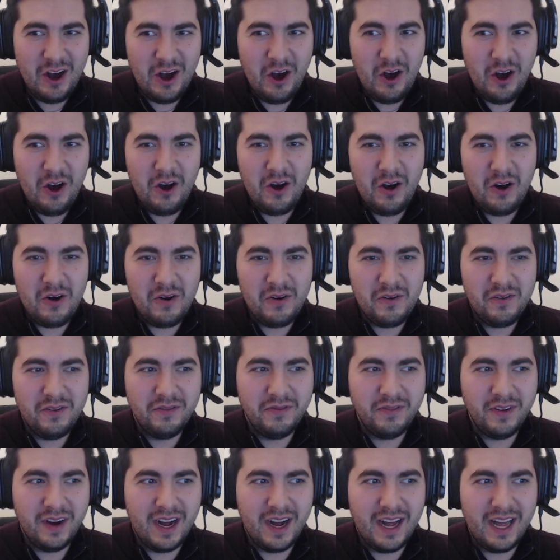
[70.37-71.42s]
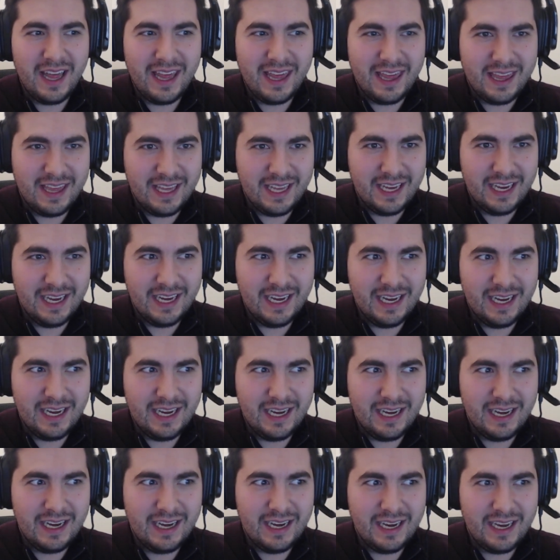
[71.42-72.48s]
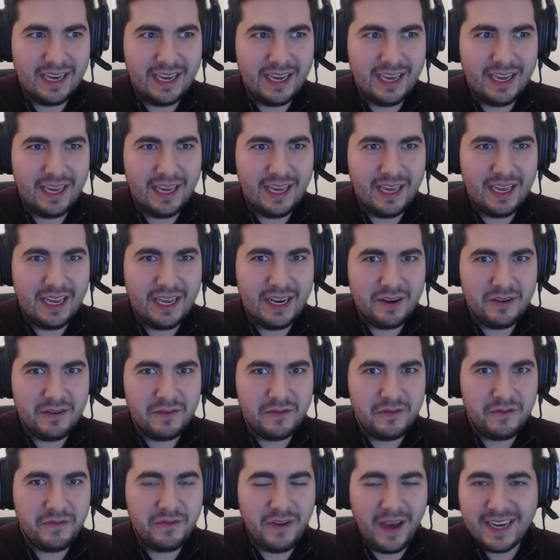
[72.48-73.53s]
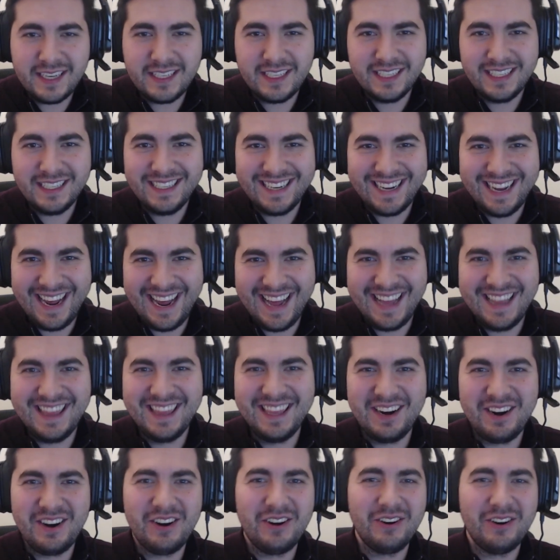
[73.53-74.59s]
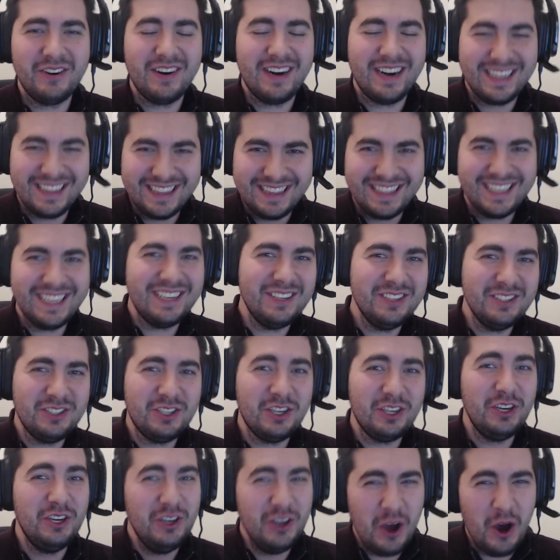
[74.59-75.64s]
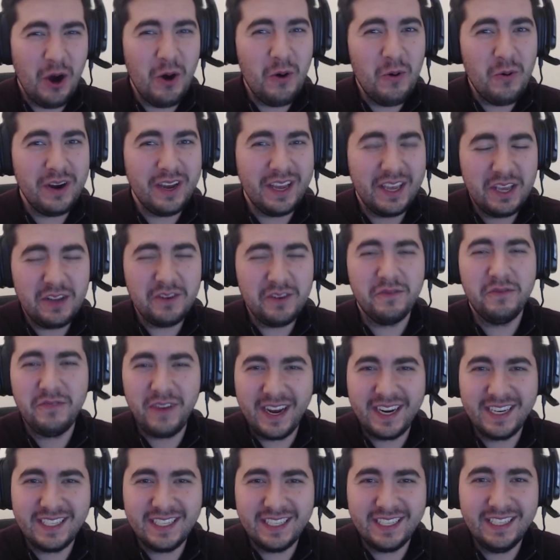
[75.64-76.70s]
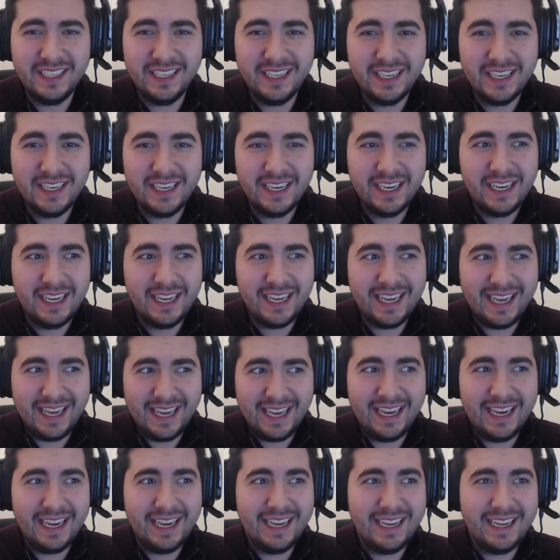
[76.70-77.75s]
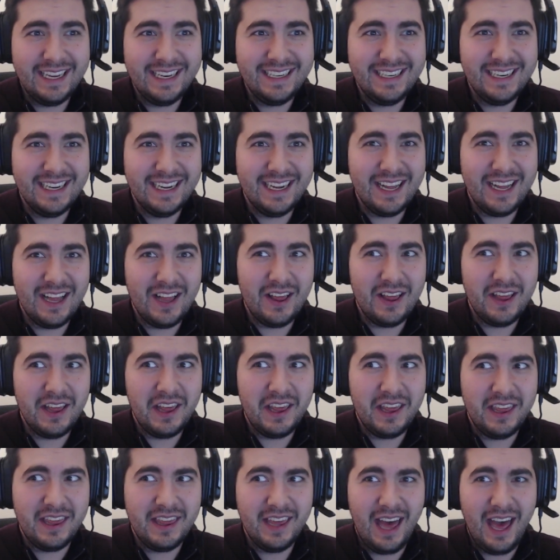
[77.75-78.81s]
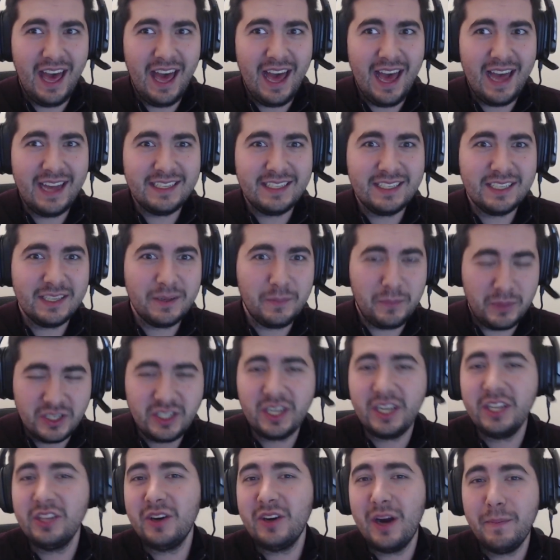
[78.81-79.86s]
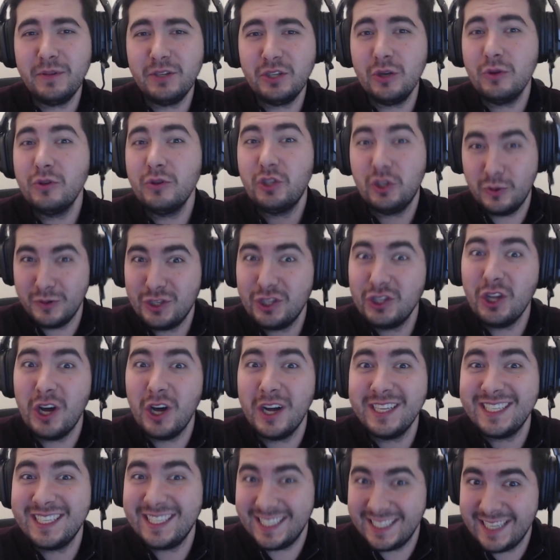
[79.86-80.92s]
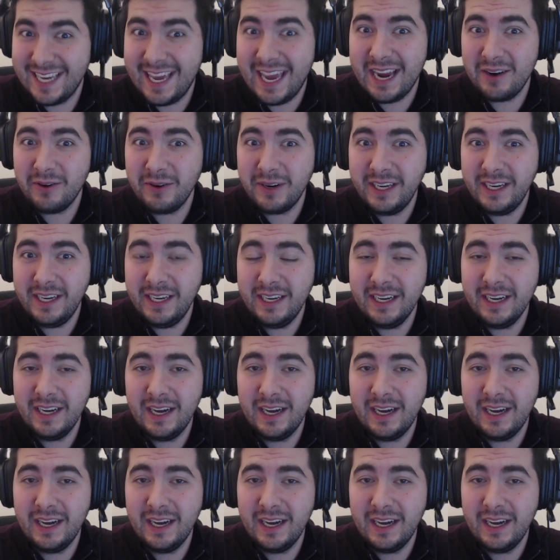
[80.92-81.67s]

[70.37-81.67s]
of the infected, and they're little to no infected in that particular episode, so it's not scary,